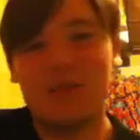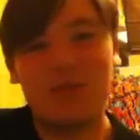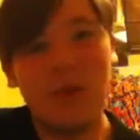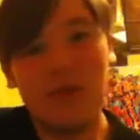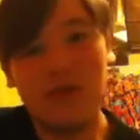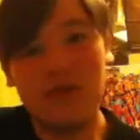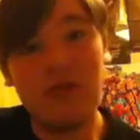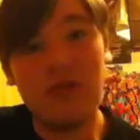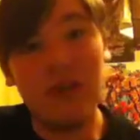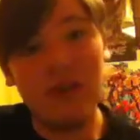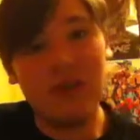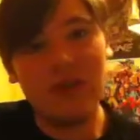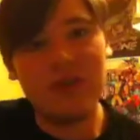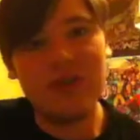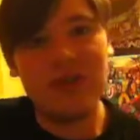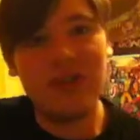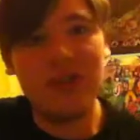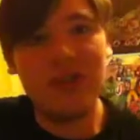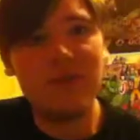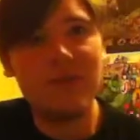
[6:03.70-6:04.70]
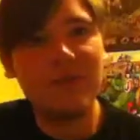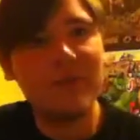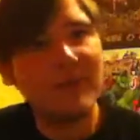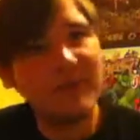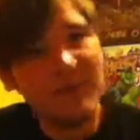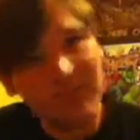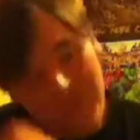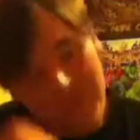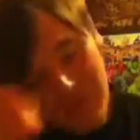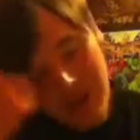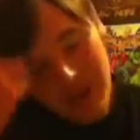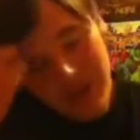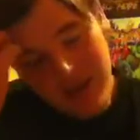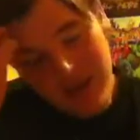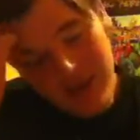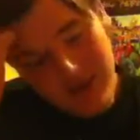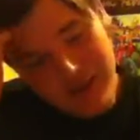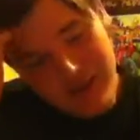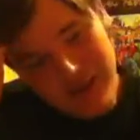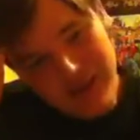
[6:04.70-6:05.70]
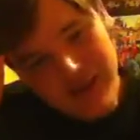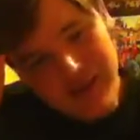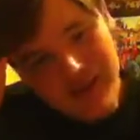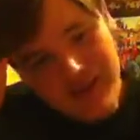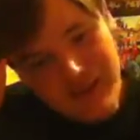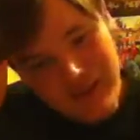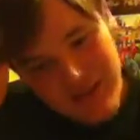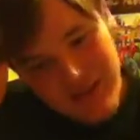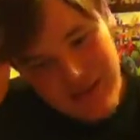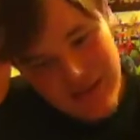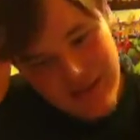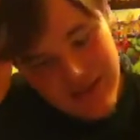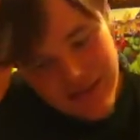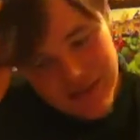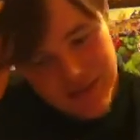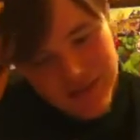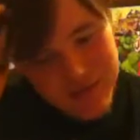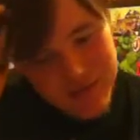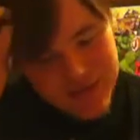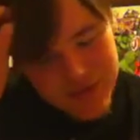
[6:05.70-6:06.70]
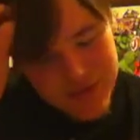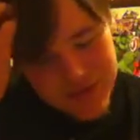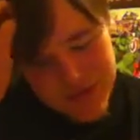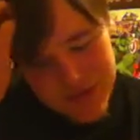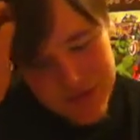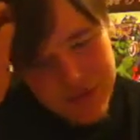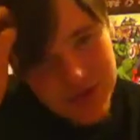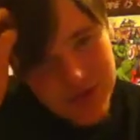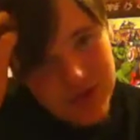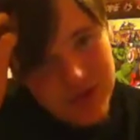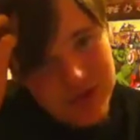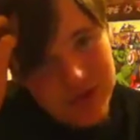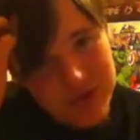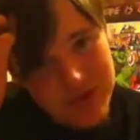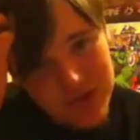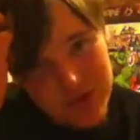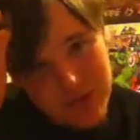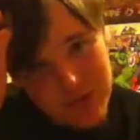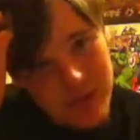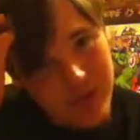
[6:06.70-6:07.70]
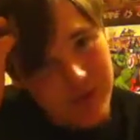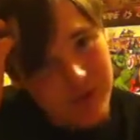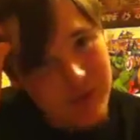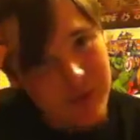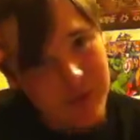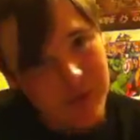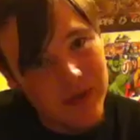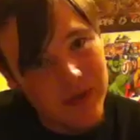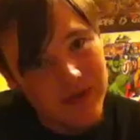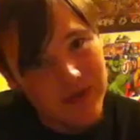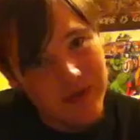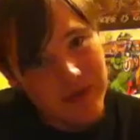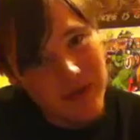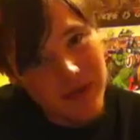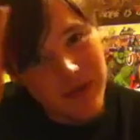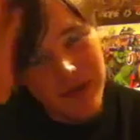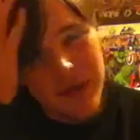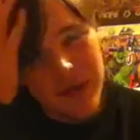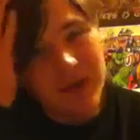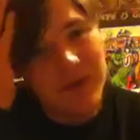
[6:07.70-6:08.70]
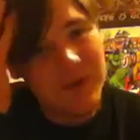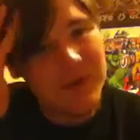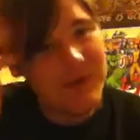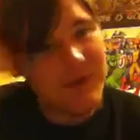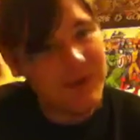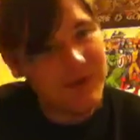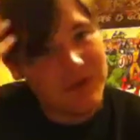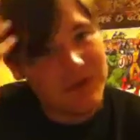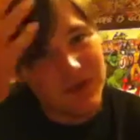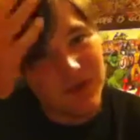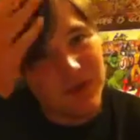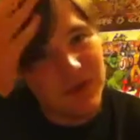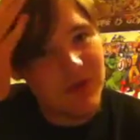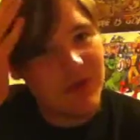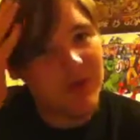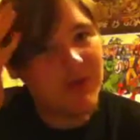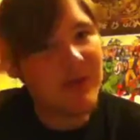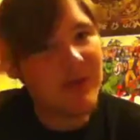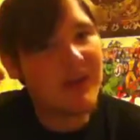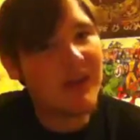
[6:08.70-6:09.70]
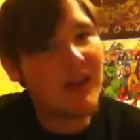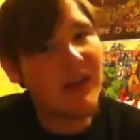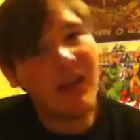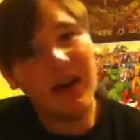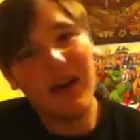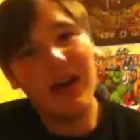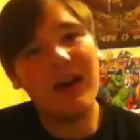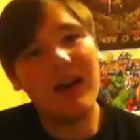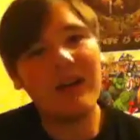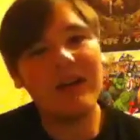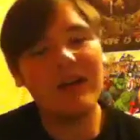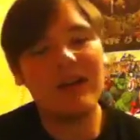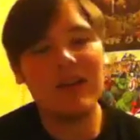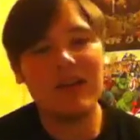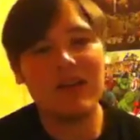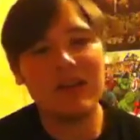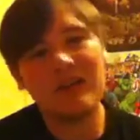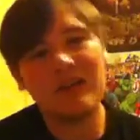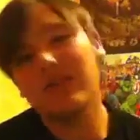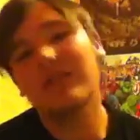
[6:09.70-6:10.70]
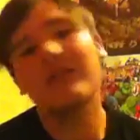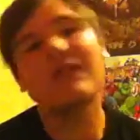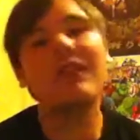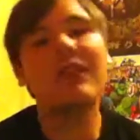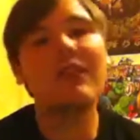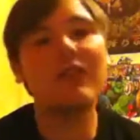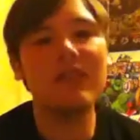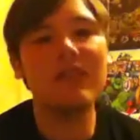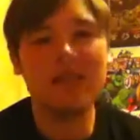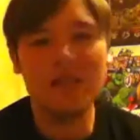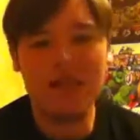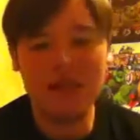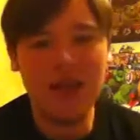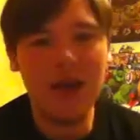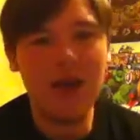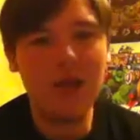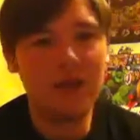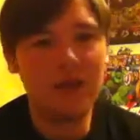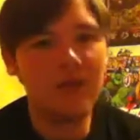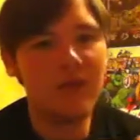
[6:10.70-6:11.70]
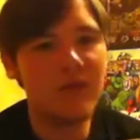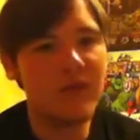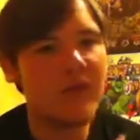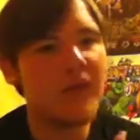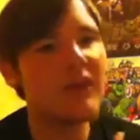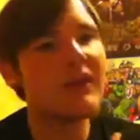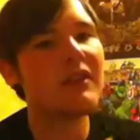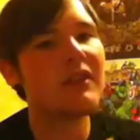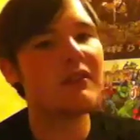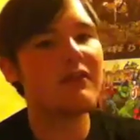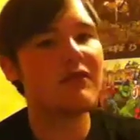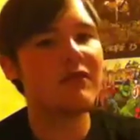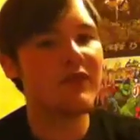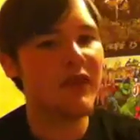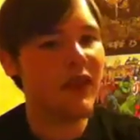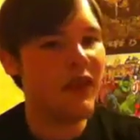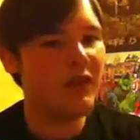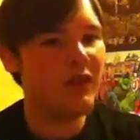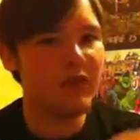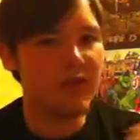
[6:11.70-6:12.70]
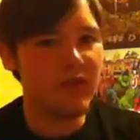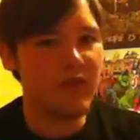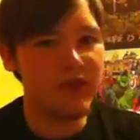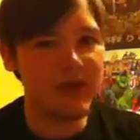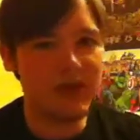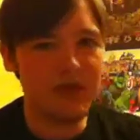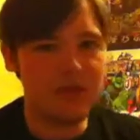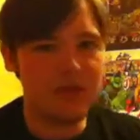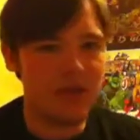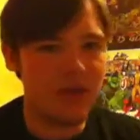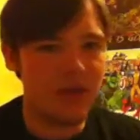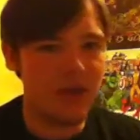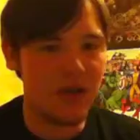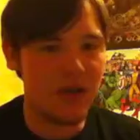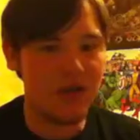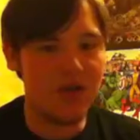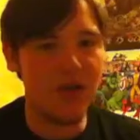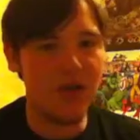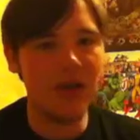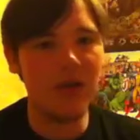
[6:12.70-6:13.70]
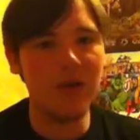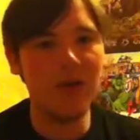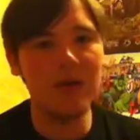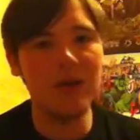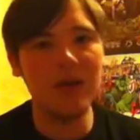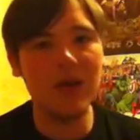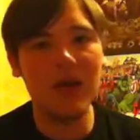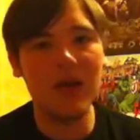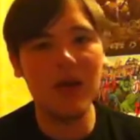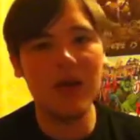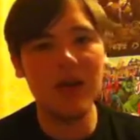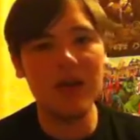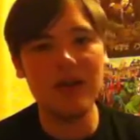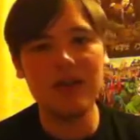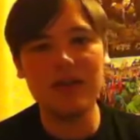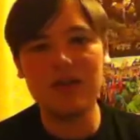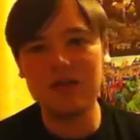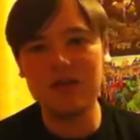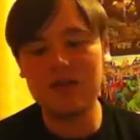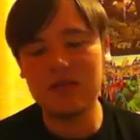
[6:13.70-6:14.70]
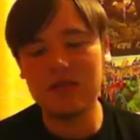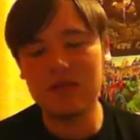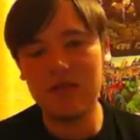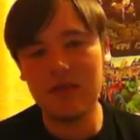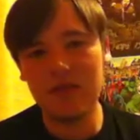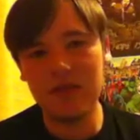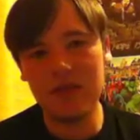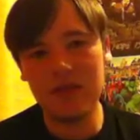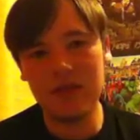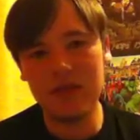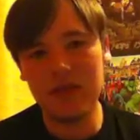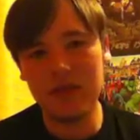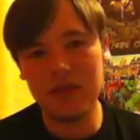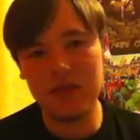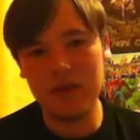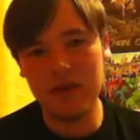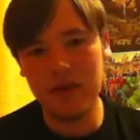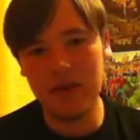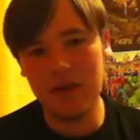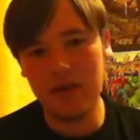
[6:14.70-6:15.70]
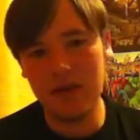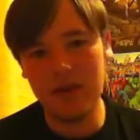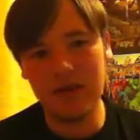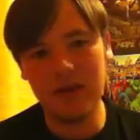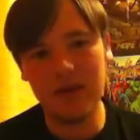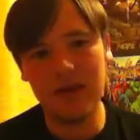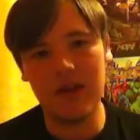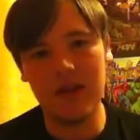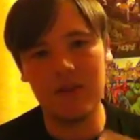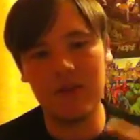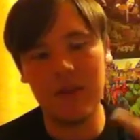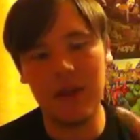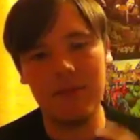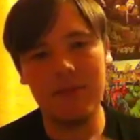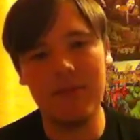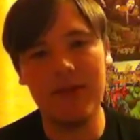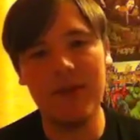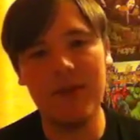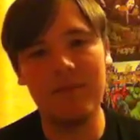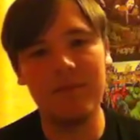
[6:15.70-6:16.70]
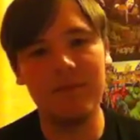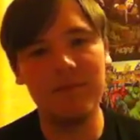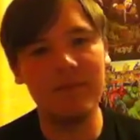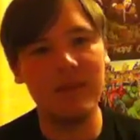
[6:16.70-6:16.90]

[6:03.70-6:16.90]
One final time. And it was superb for me. But I'm gonna go back to Commissioner Gordon. I mean, I think for the rest of my life, I will, as soon as I read a comic like Batman,